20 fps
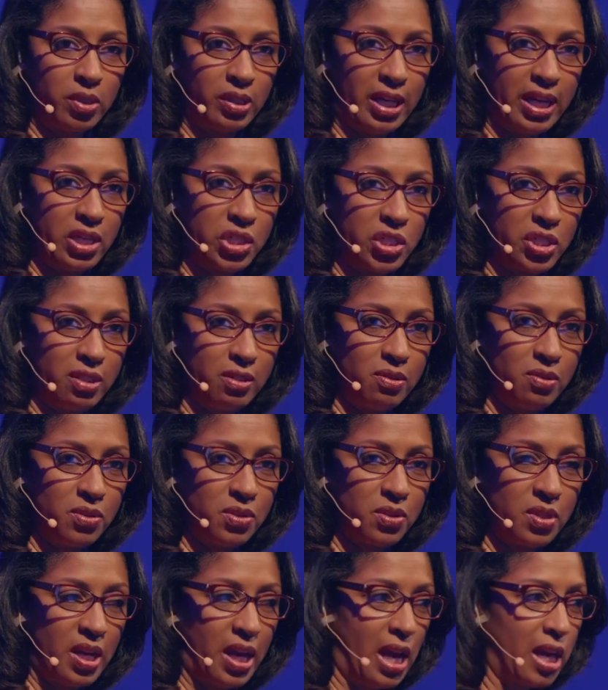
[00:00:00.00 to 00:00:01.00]

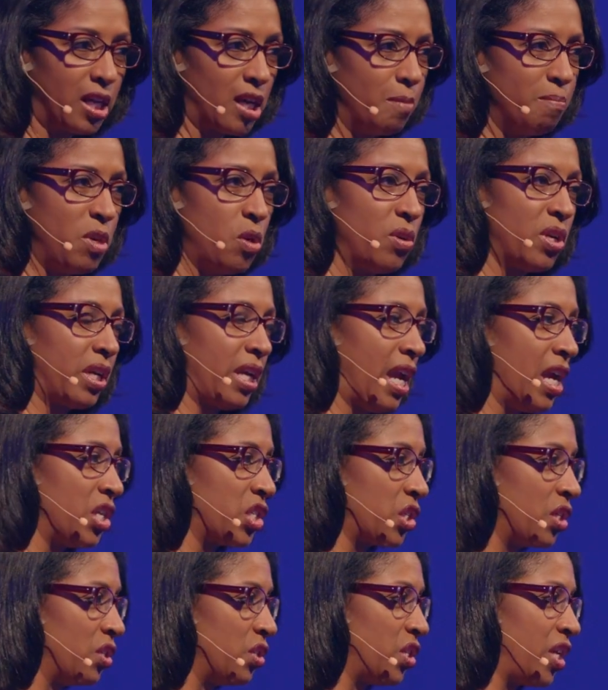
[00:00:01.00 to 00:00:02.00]
Relations and
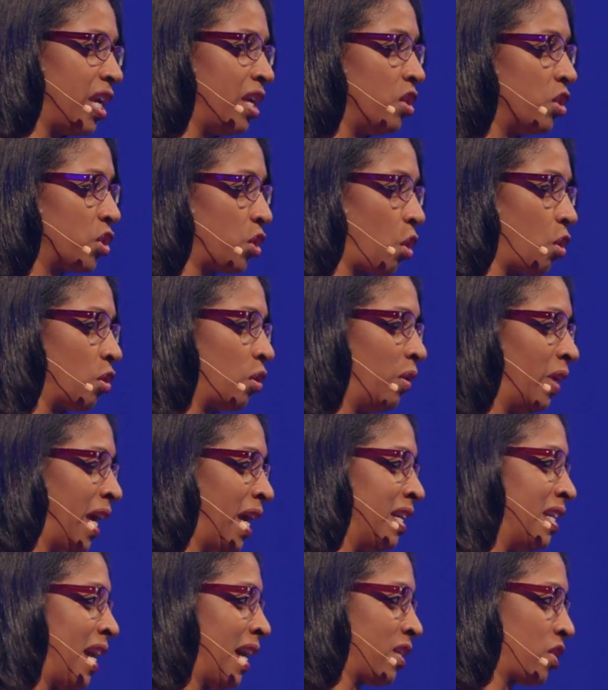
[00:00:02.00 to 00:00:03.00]
Communications, Internal
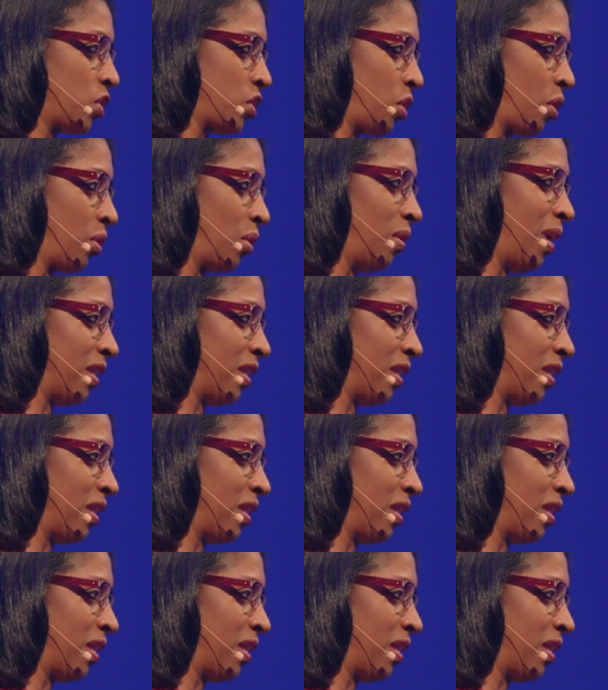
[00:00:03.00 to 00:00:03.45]
and External.